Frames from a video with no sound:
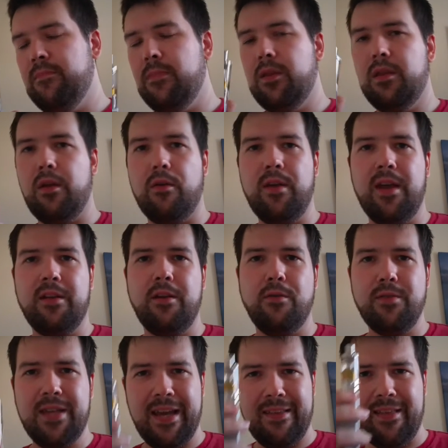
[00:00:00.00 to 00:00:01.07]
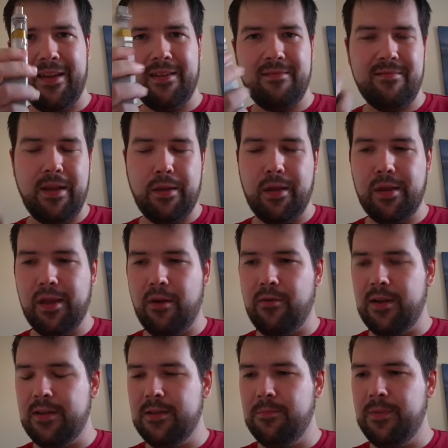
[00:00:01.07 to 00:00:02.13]
So yeah, don't take that
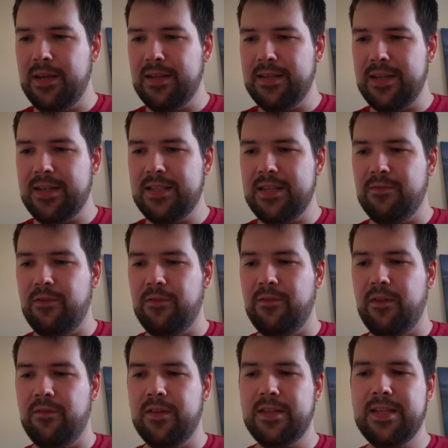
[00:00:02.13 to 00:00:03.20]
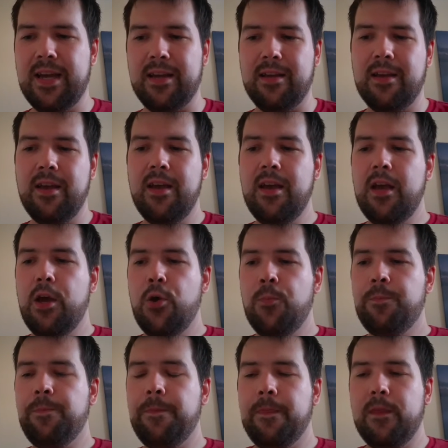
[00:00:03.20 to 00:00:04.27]
necessarily to be indicative of the tank.
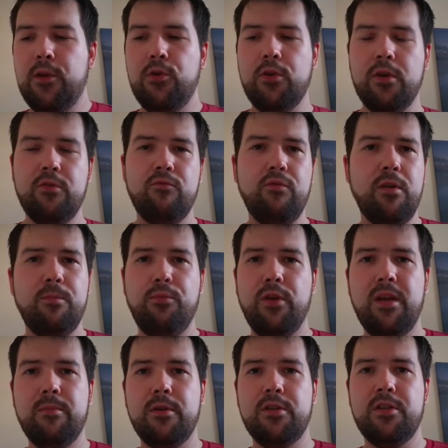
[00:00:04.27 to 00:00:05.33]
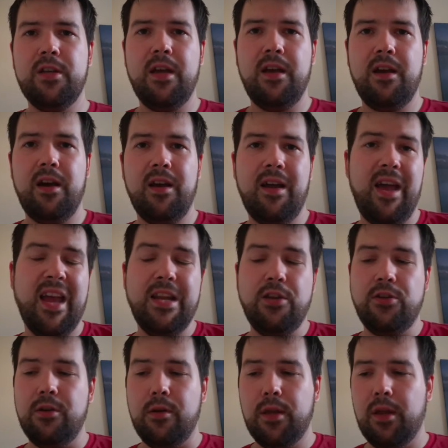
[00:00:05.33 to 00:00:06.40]
You can run pretty much any
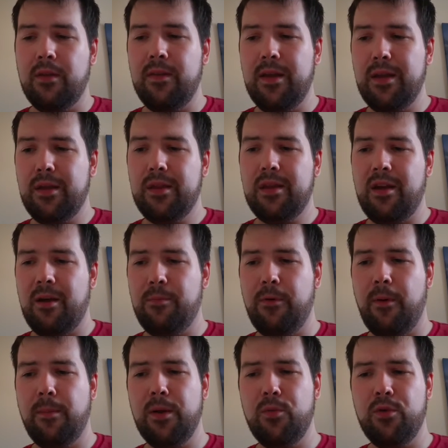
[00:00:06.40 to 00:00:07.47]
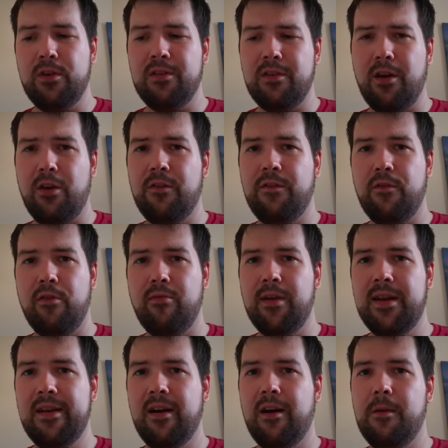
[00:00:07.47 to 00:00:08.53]
juice on this. I probably wouldn't go for a
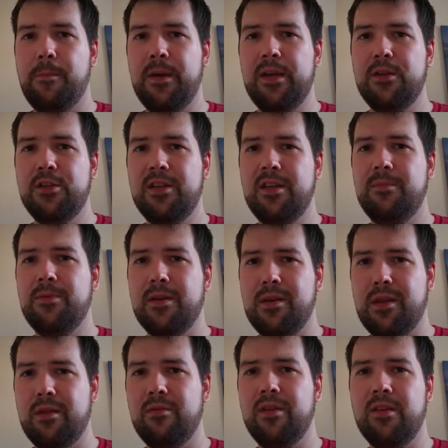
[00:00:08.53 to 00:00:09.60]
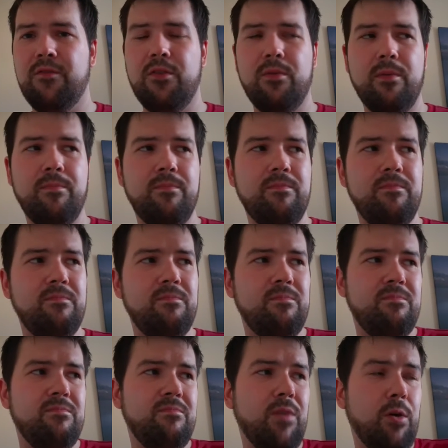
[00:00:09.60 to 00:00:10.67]
really high PG because it will give you
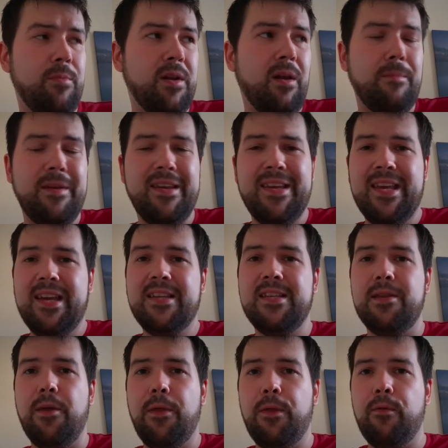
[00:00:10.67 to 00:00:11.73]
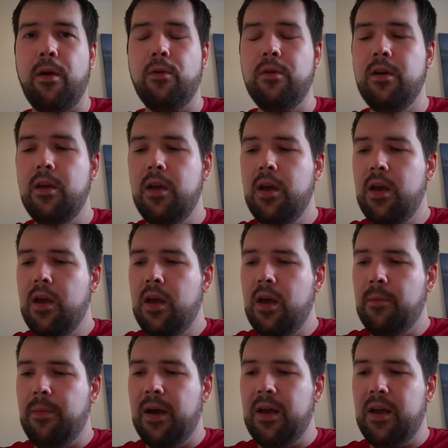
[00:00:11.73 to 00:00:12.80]
it'll be like being kicked in the throat
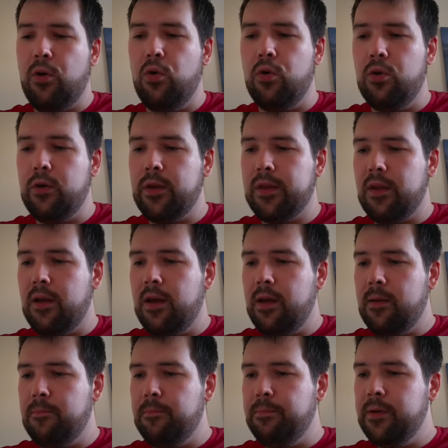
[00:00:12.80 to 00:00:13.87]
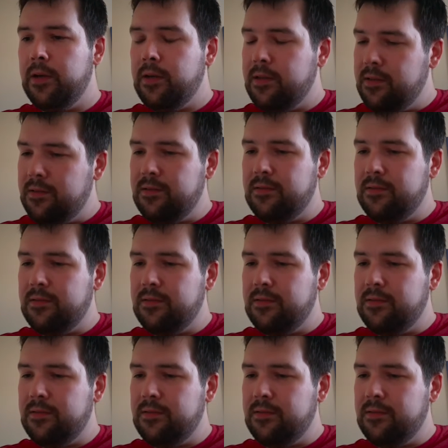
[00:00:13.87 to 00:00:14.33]
by a horse. But